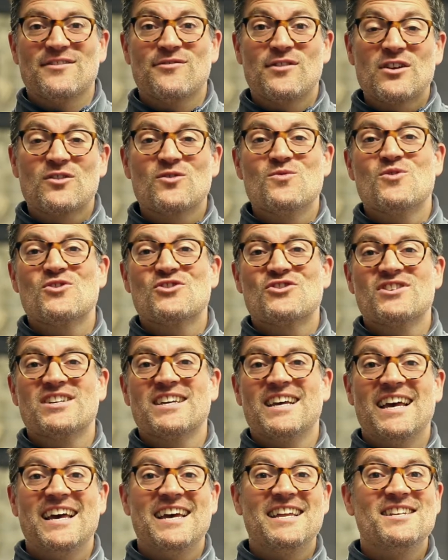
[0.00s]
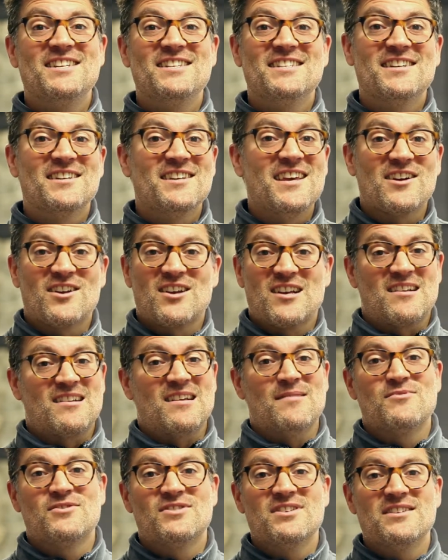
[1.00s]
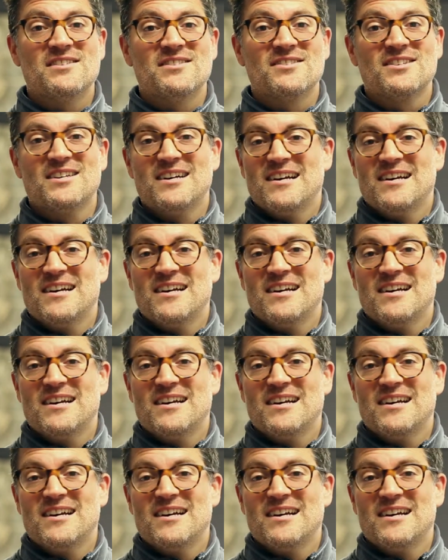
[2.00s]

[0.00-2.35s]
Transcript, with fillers: Thanks for watching and uh, yeah, come and see us.